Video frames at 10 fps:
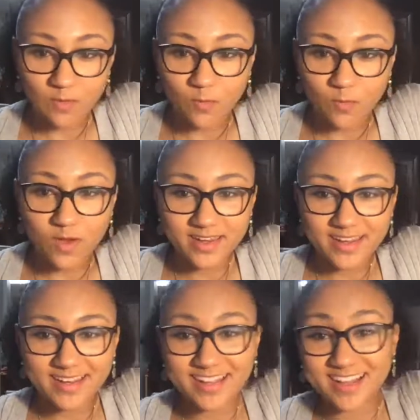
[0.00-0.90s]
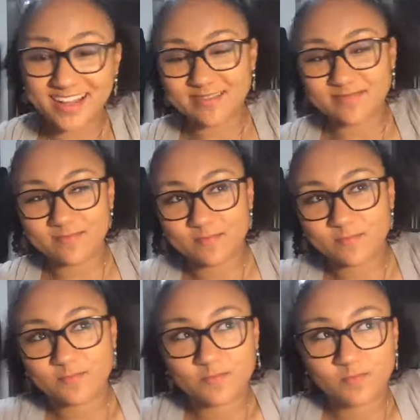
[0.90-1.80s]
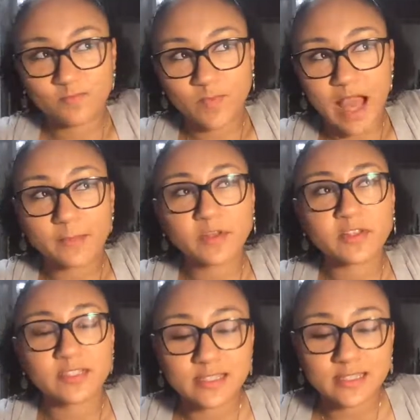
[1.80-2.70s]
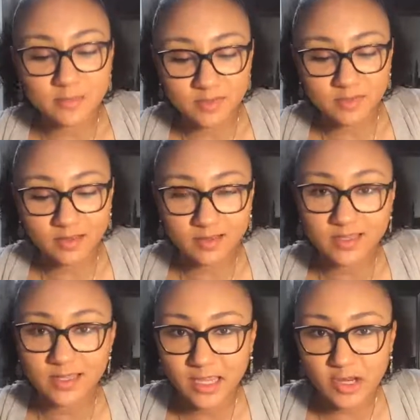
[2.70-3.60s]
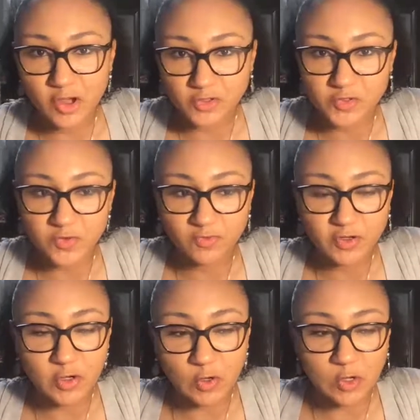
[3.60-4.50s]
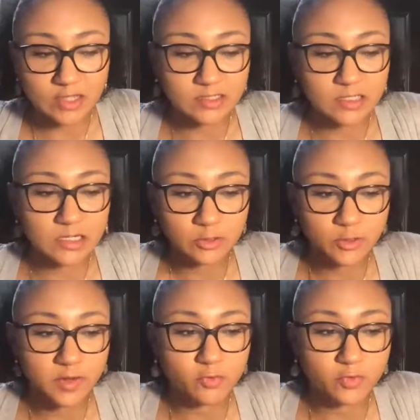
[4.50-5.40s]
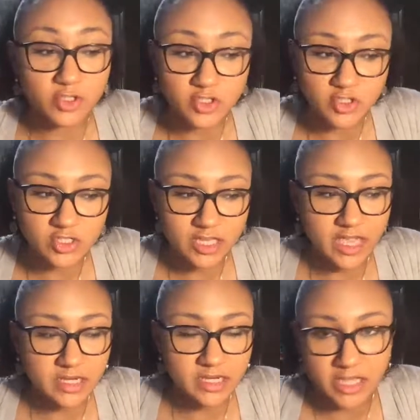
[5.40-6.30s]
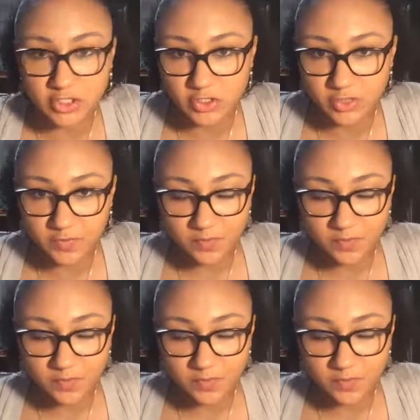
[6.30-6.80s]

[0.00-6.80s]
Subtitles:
what I'm gonna, since I'm sitting in also for Nicole, I'll talk a little bit about regionally and nationally.